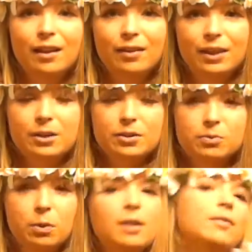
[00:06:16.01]
there's
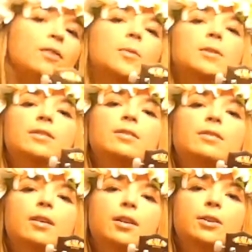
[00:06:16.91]
one
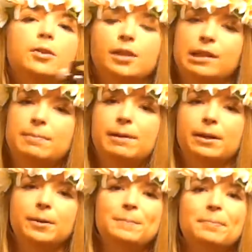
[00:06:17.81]
famous ukulele
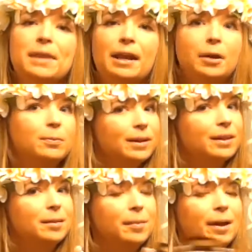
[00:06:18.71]
player that I really
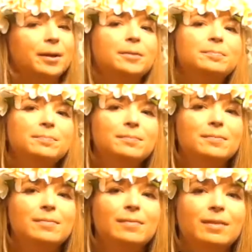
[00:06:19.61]
admire,
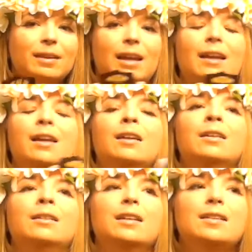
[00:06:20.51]

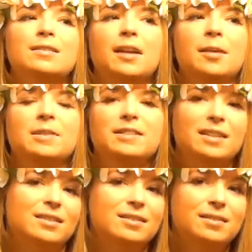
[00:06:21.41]
and his name is
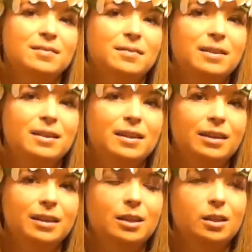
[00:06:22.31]
Iz.
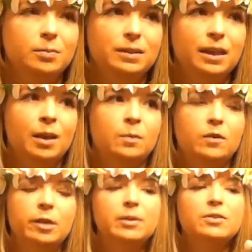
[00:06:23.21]
He became
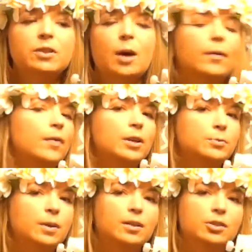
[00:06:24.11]
famous off of his
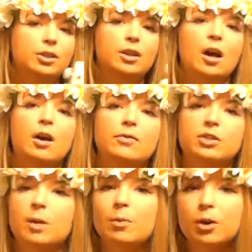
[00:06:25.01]
rendition of
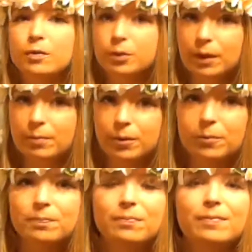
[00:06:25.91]
Somewhere Over the Rainbow,
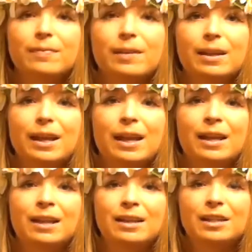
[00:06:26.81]

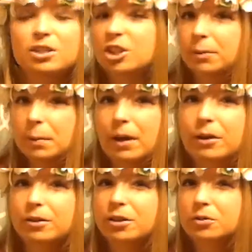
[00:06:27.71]
and his strumming
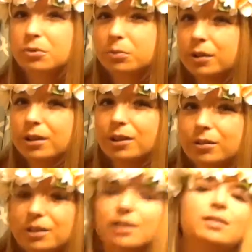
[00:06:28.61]
pattern is really
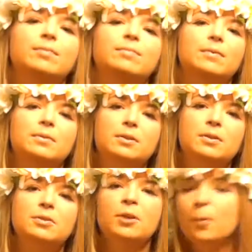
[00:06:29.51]
unique.
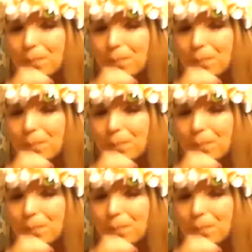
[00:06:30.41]
So,